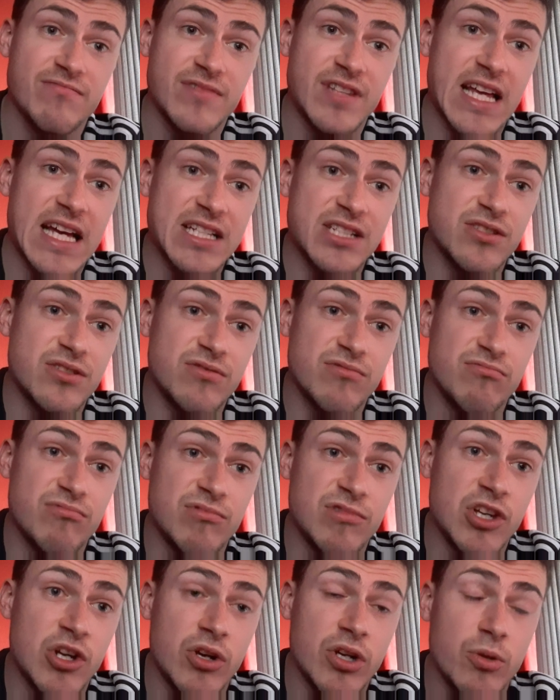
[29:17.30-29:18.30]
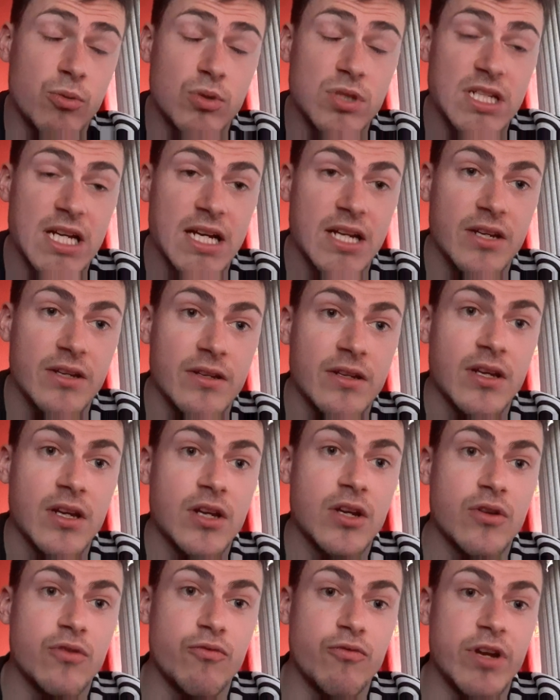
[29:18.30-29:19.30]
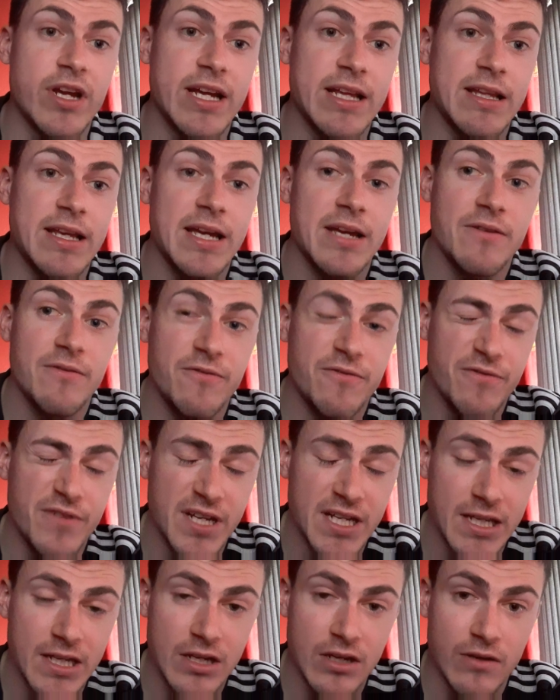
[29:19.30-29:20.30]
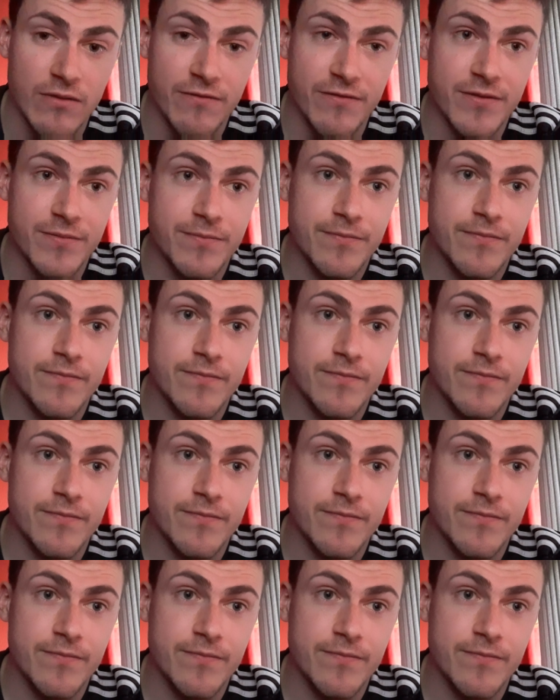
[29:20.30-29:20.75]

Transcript: That's the only ones I can really think of.